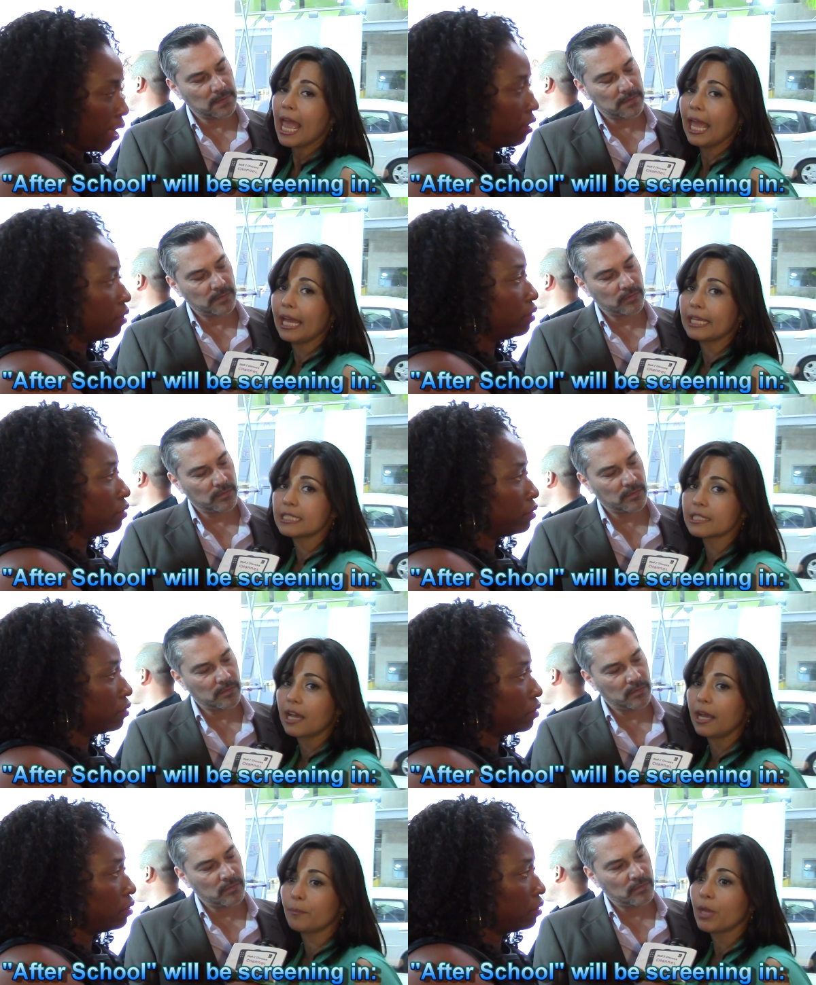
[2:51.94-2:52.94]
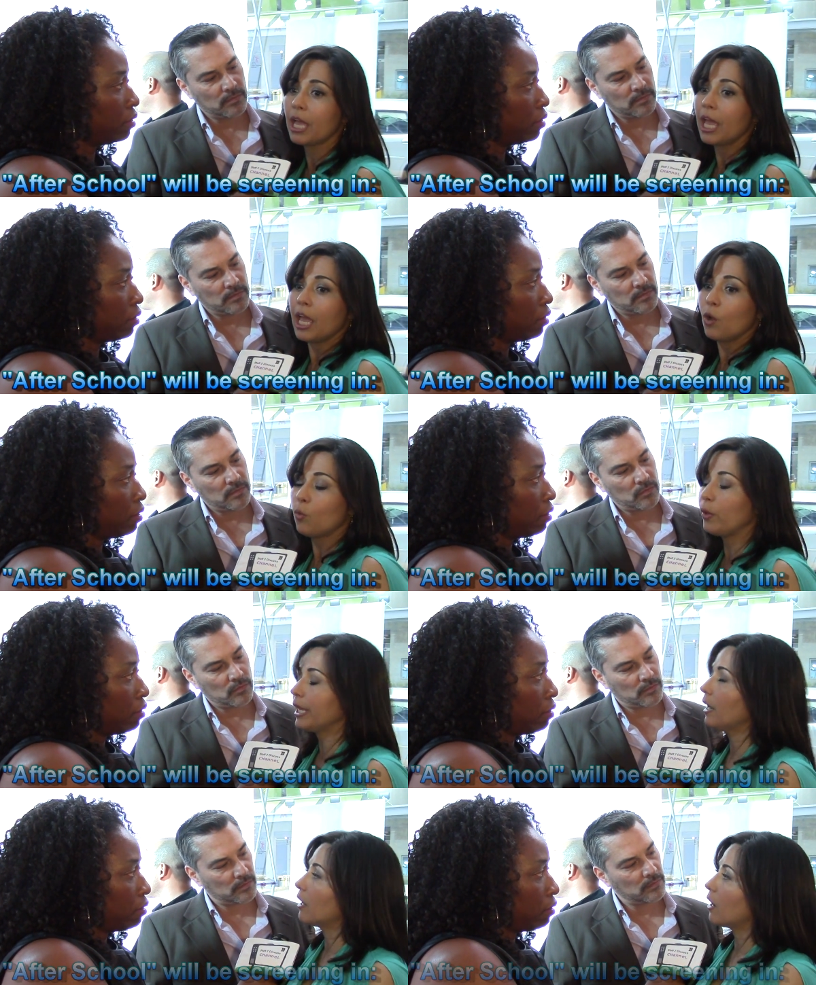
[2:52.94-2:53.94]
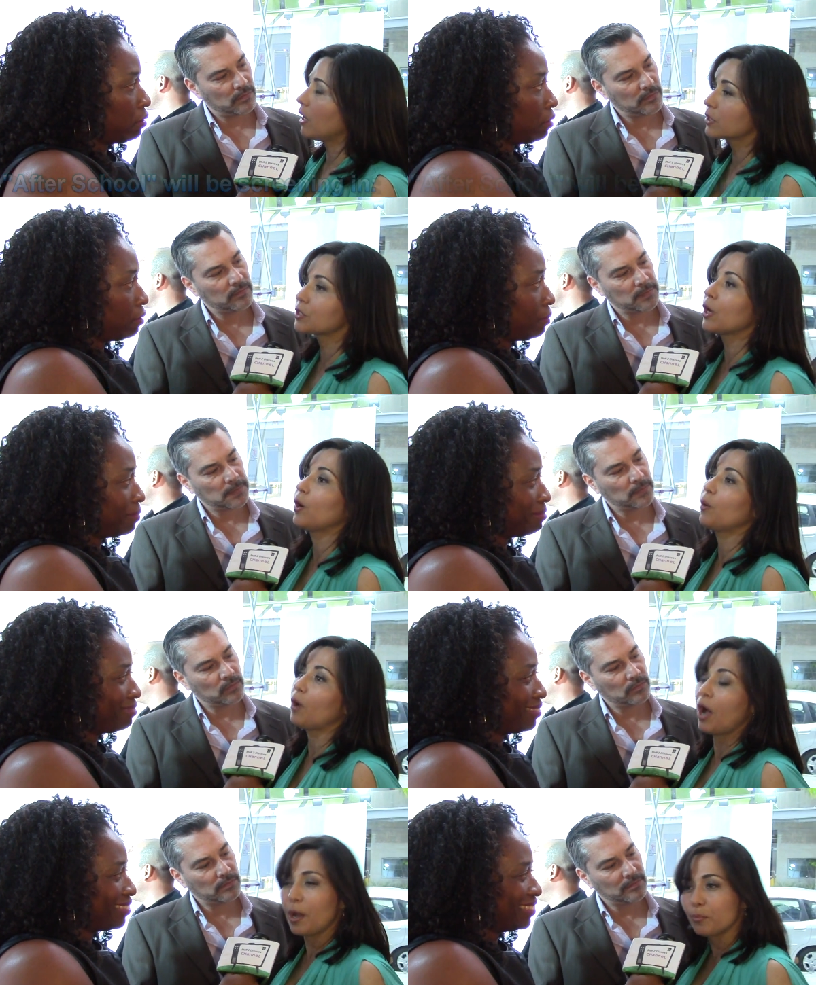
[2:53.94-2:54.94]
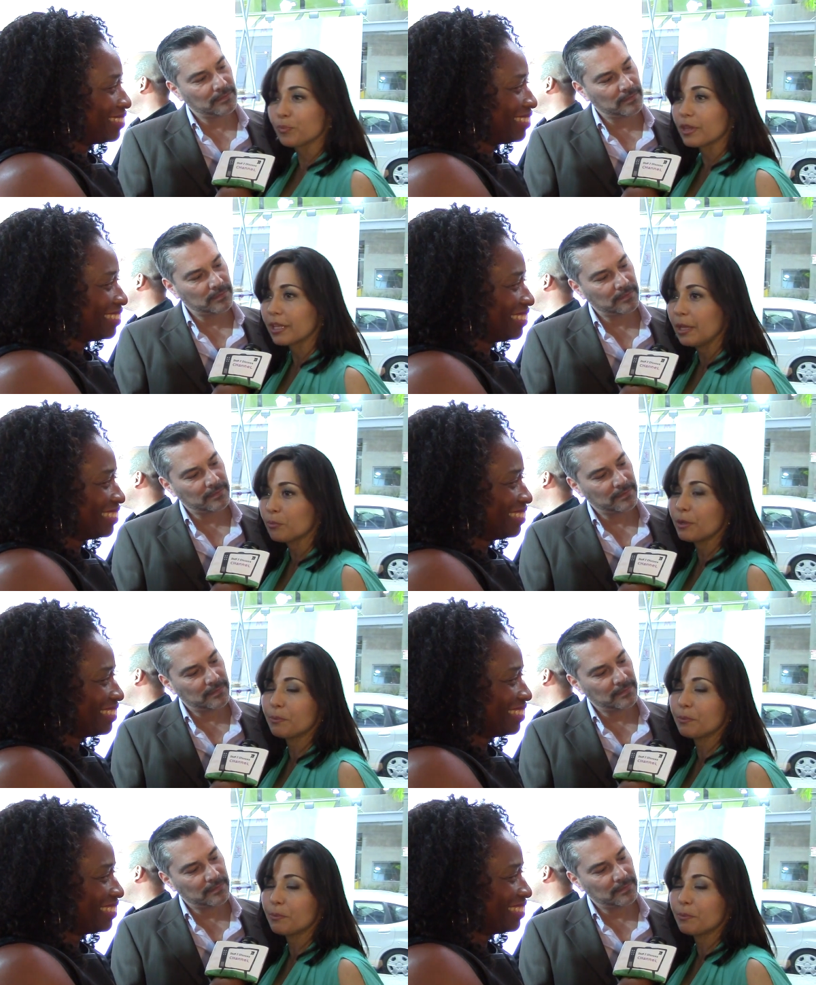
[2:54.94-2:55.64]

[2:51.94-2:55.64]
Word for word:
Speaker 1: And we are also in